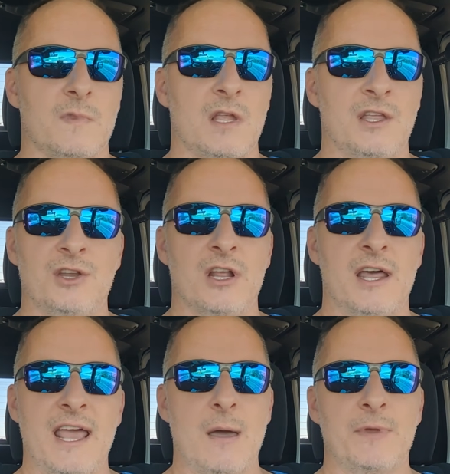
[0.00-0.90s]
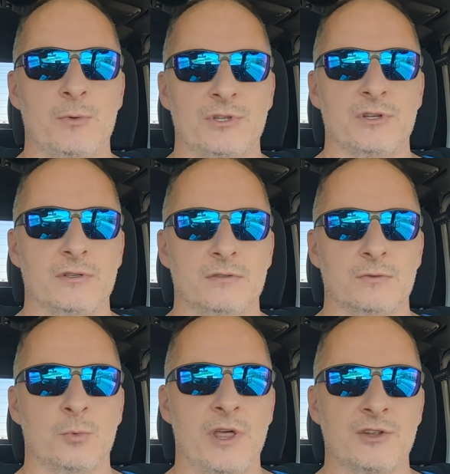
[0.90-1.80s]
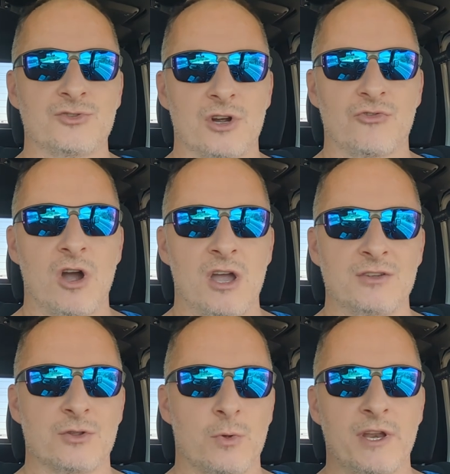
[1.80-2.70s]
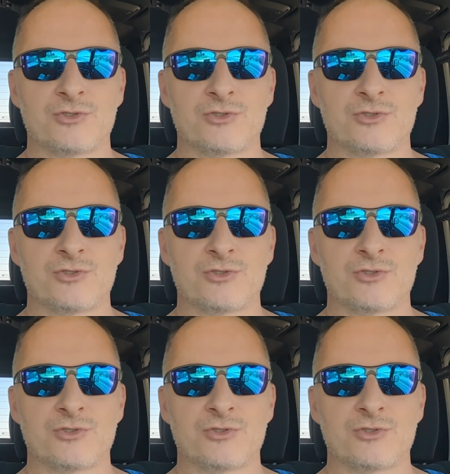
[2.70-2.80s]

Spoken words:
and you're not happy with the way the truck rides or the way the